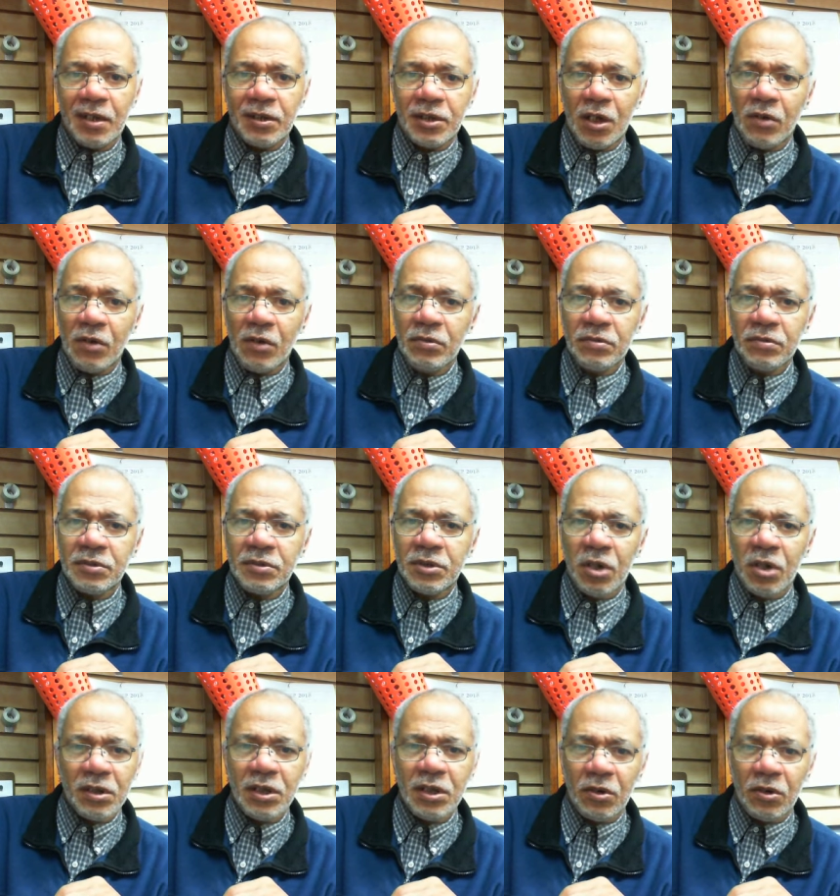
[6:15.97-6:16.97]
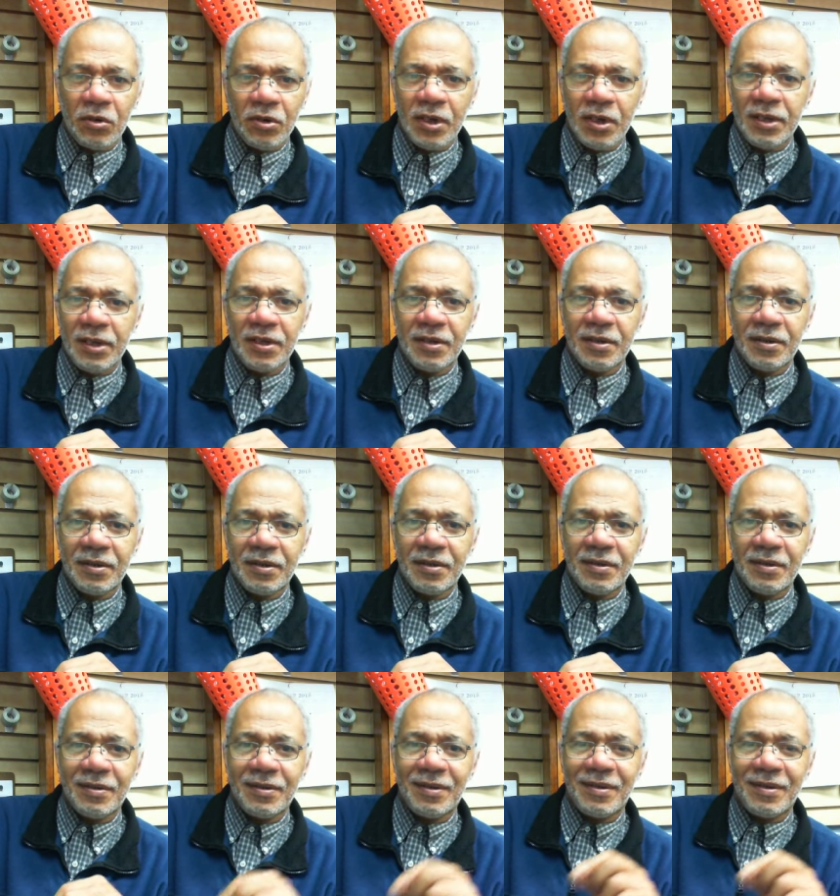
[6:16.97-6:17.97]
don't turn it on
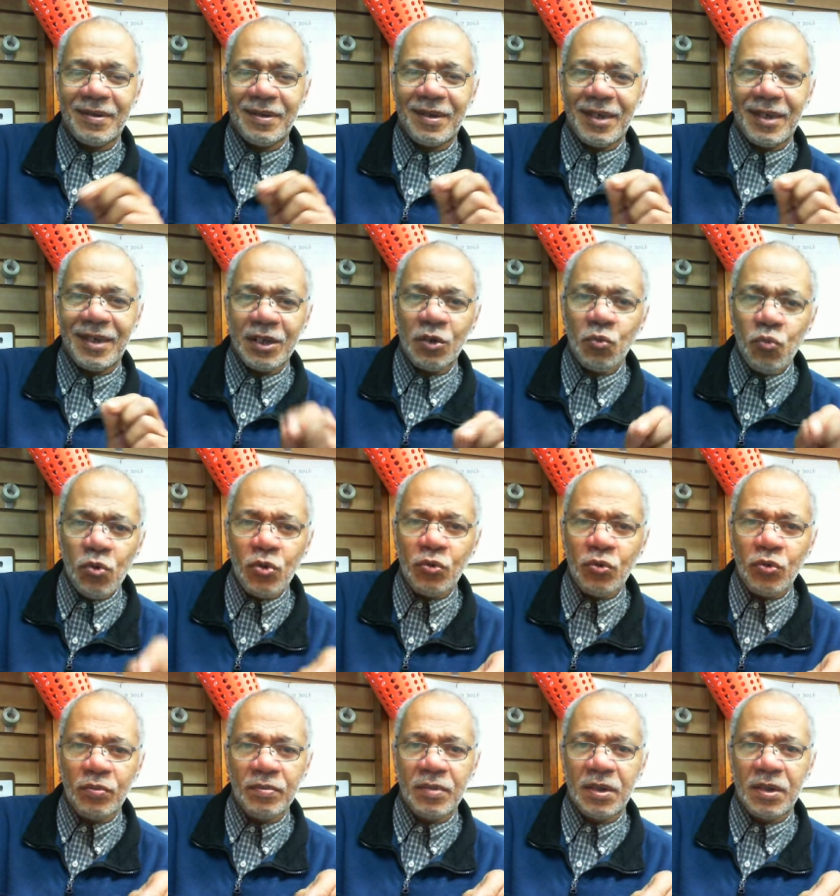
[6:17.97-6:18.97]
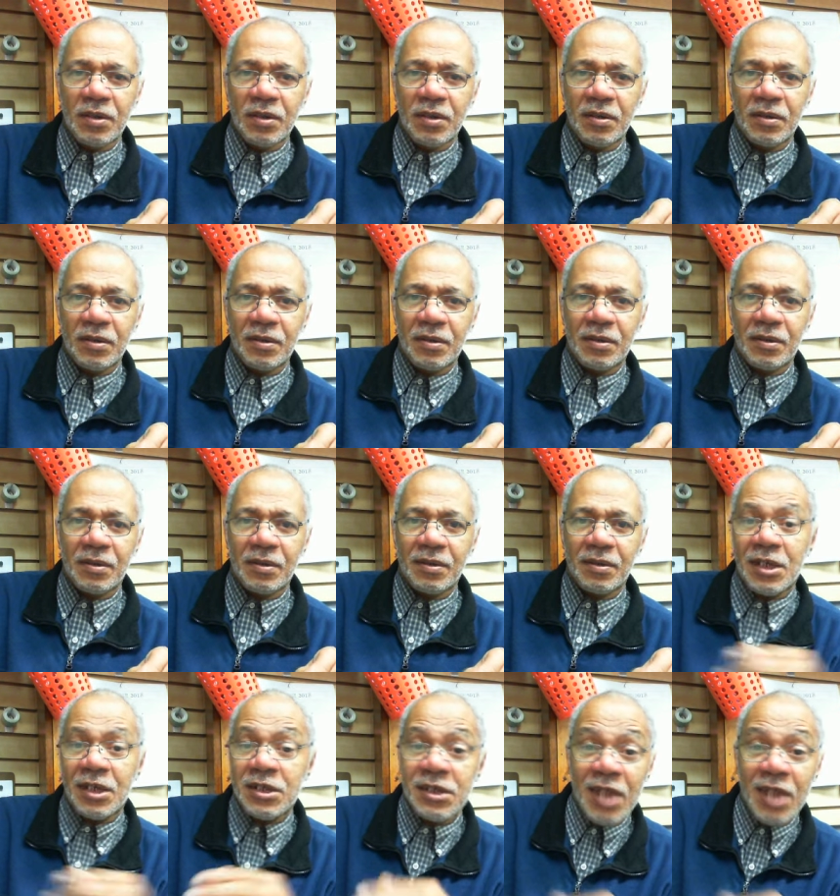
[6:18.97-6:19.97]
in a room
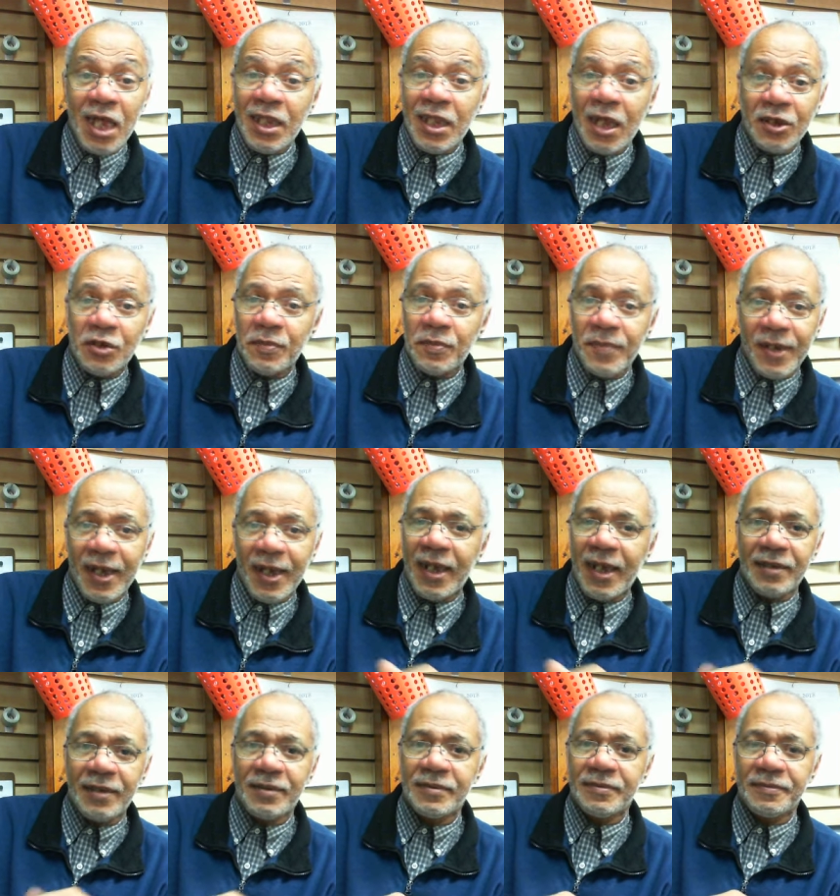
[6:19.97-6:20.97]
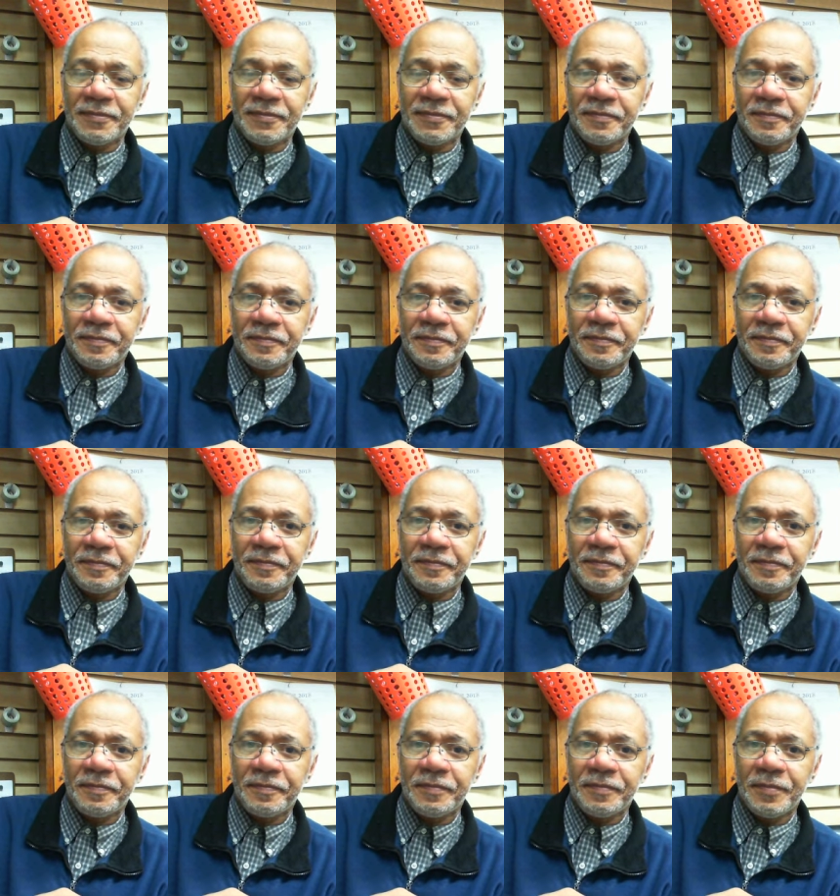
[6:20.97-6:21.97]
that's not occupied
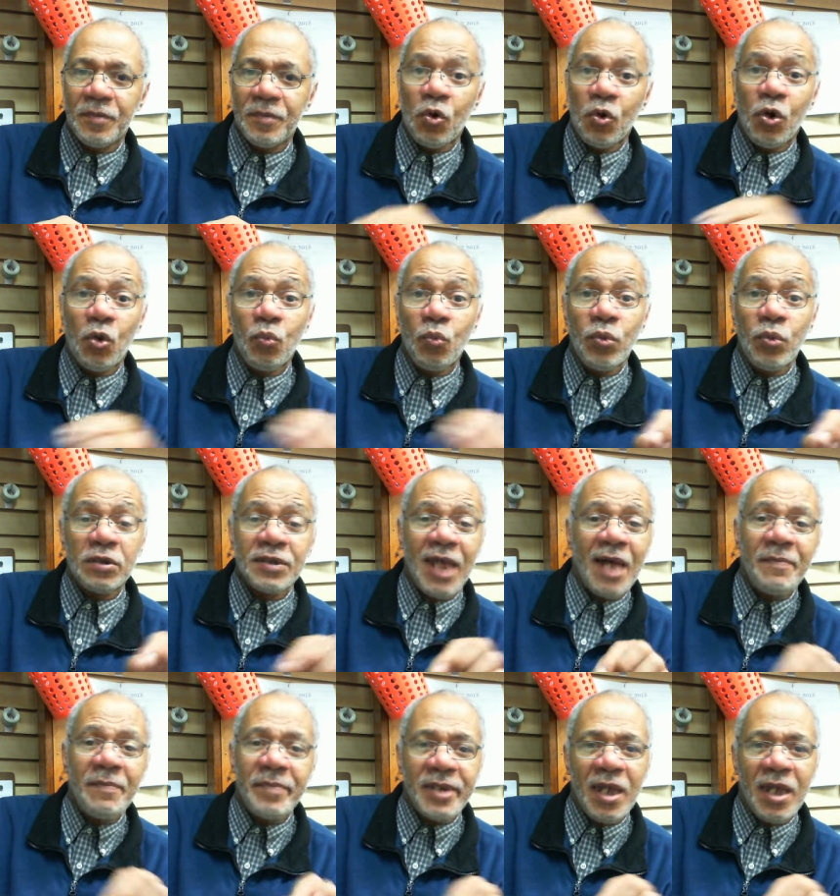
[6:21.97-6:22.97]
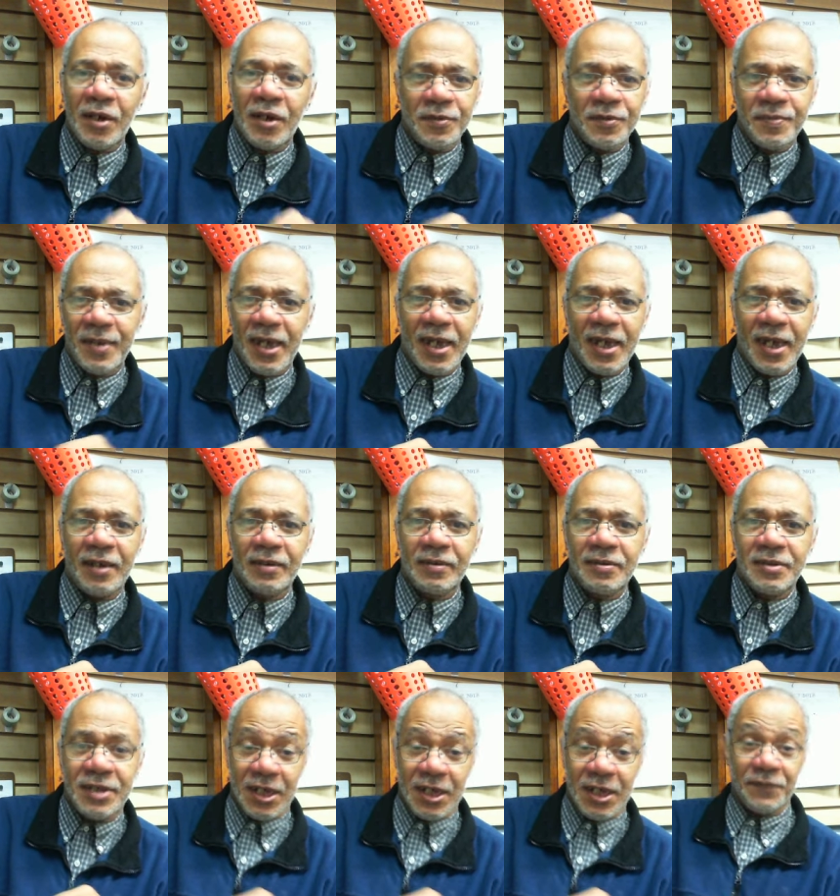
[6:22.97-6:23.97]
or will not be occupied
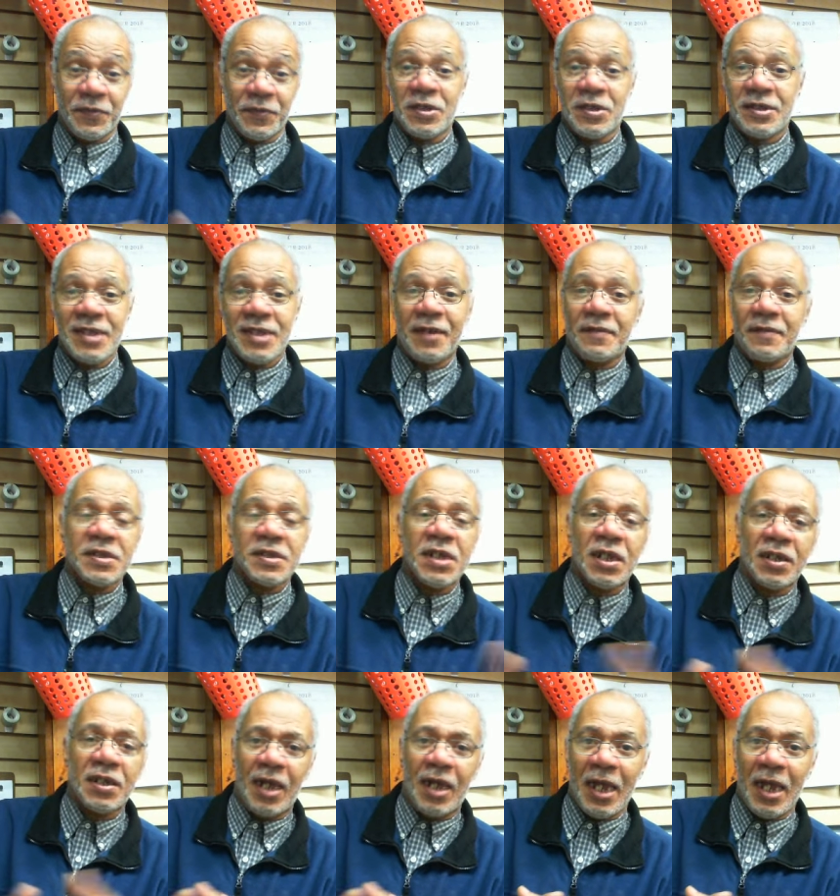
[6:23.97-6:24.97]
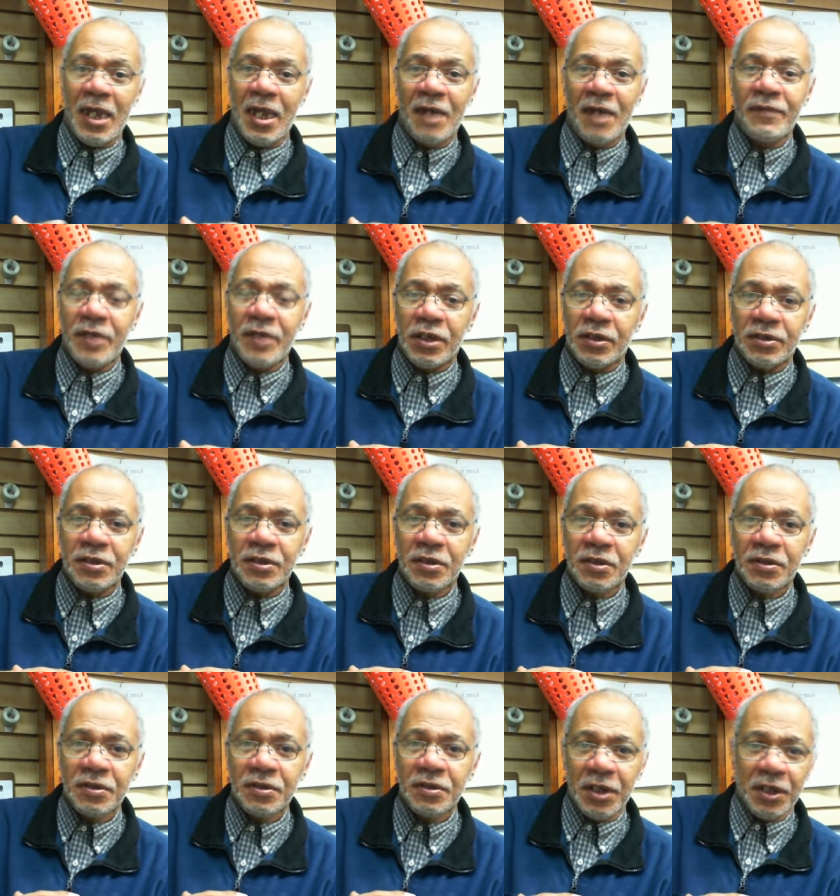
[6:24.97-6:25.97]
just for the sake of saying I have heat
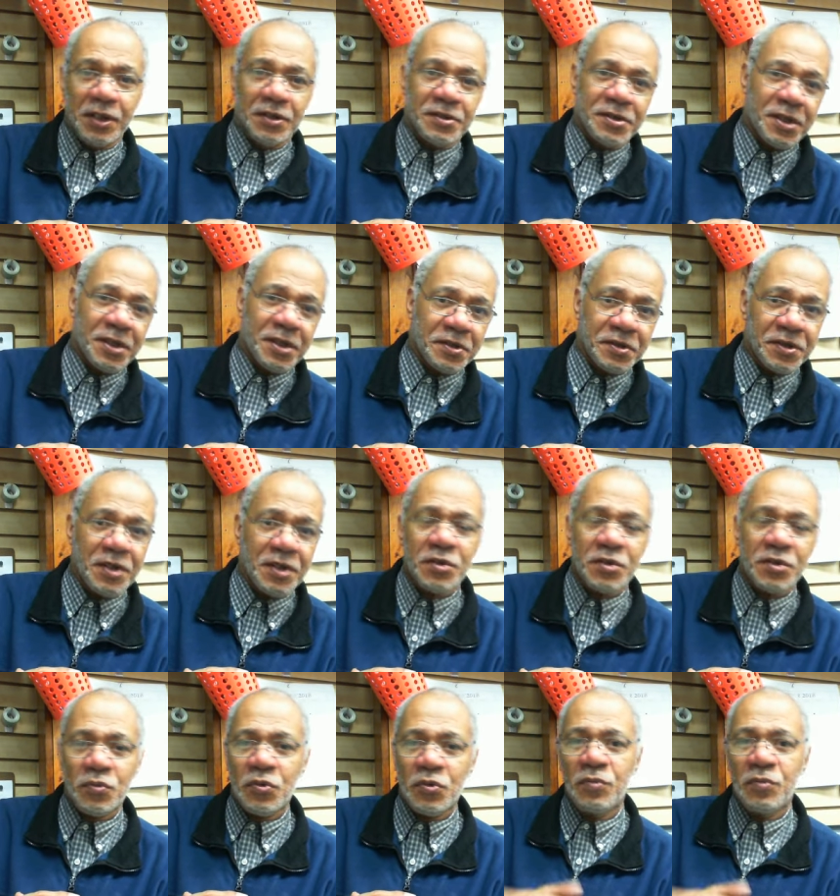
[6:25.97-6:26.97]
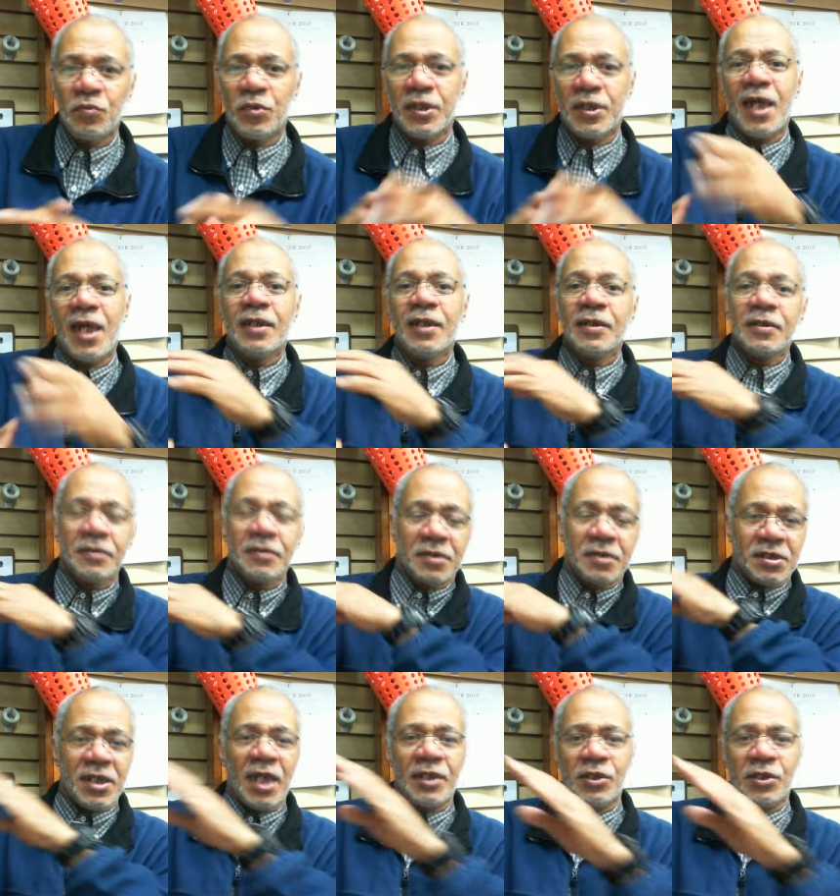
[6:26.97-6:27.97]
in such and such a room when I
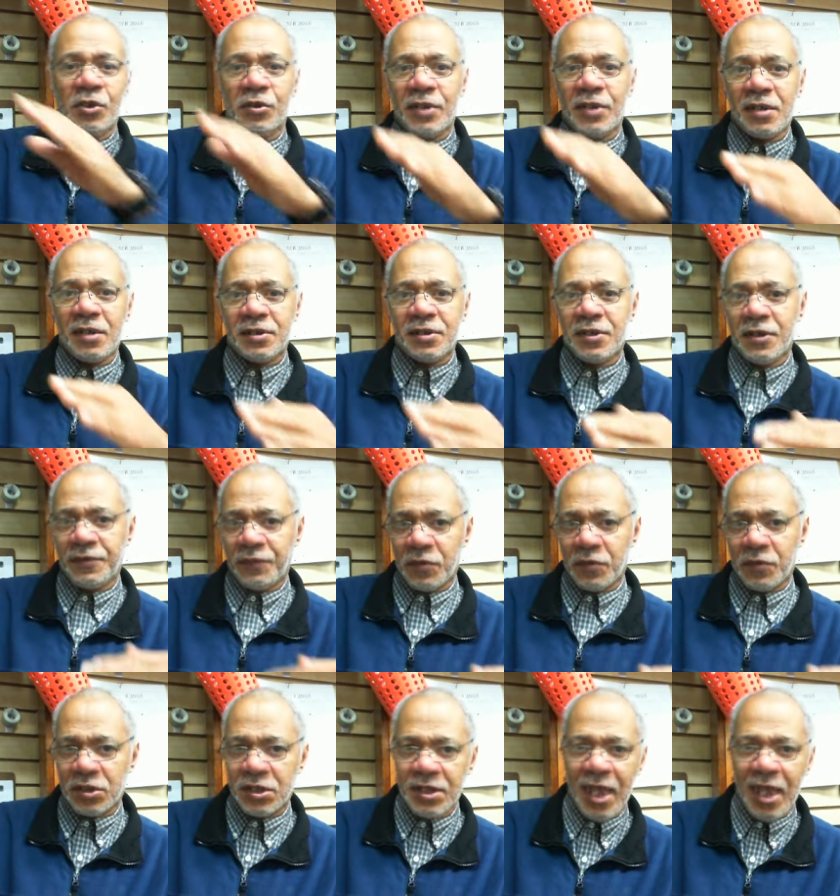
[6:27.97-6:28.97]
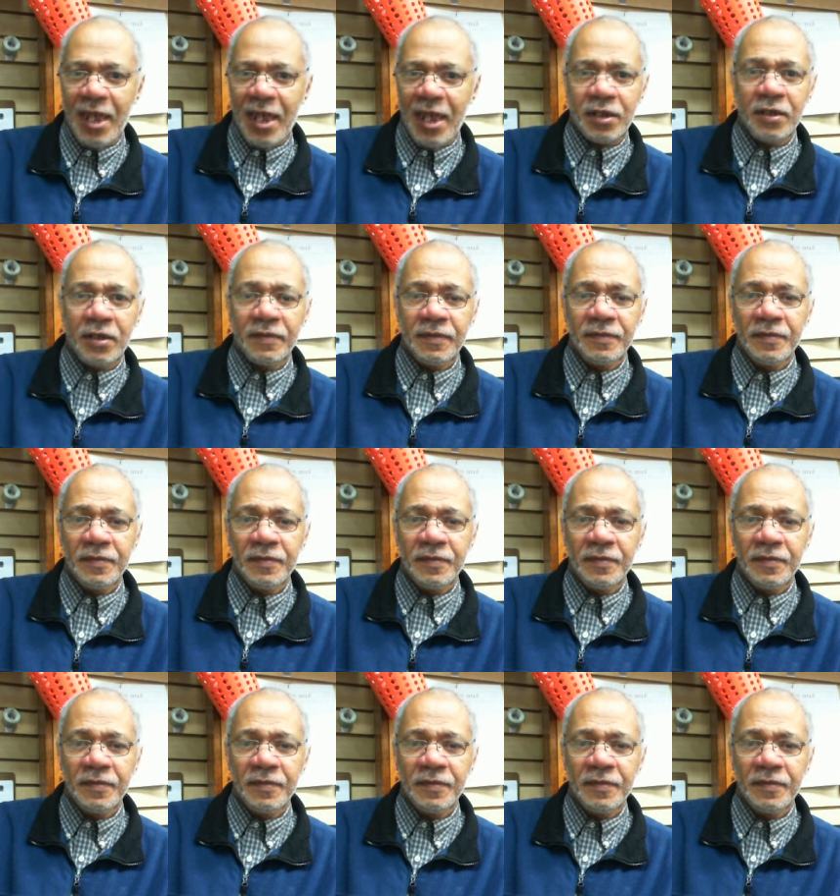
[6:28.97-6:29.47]
decide to go downstairs for a snack